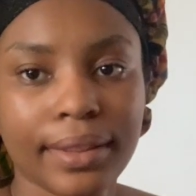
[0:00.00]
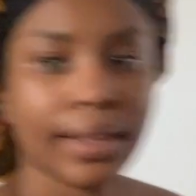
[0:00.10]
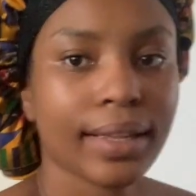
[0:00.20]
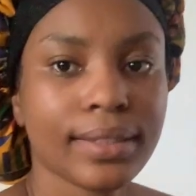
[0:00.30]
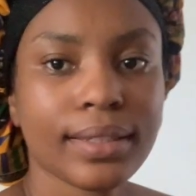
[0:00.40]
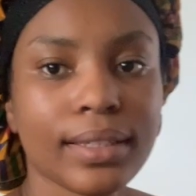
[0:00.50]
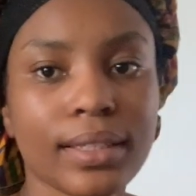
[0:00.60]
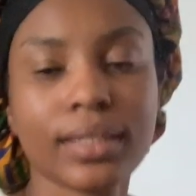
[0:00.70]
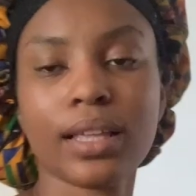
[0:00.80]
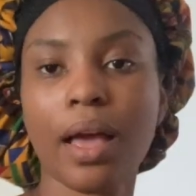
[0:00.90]
that
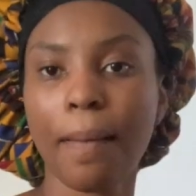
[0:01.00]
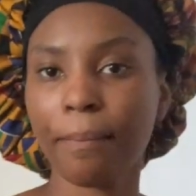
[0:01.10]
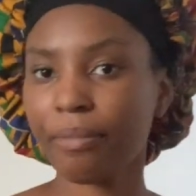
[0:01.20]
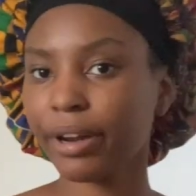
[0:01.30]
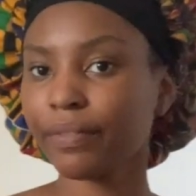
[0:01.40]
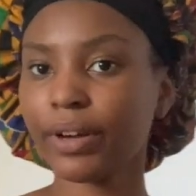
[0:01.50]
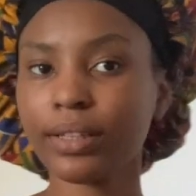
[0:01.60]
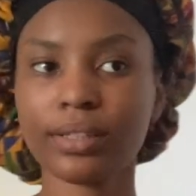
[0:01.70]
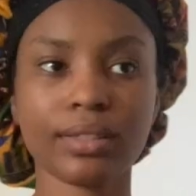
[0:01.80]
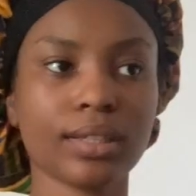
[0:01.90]
is
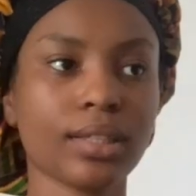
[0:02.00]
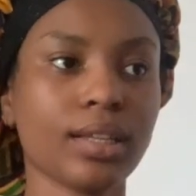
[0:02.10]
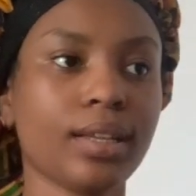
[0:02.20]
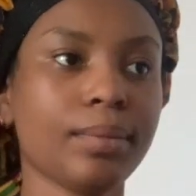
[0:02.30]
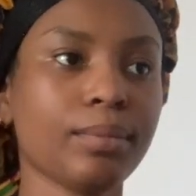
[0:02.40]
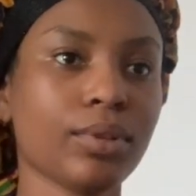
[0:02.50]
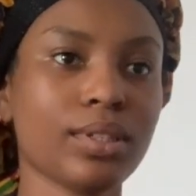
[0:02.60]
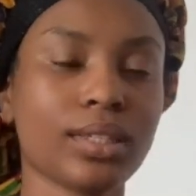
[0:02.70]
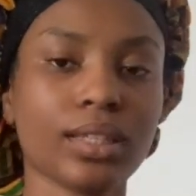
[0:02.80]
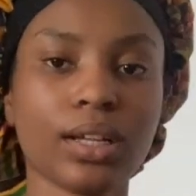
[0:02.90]
breakfast.
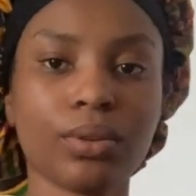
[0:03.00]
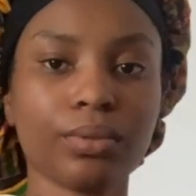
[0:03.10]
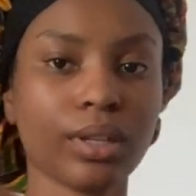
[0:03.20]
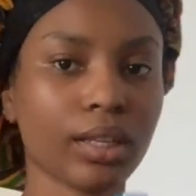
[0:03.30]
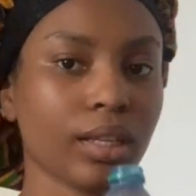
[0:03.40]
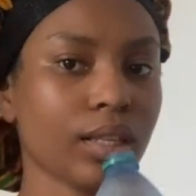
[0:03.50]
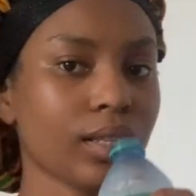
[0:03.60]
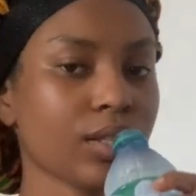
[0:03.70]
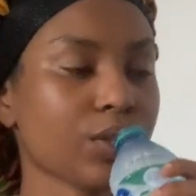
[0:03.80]
Sit down and eat.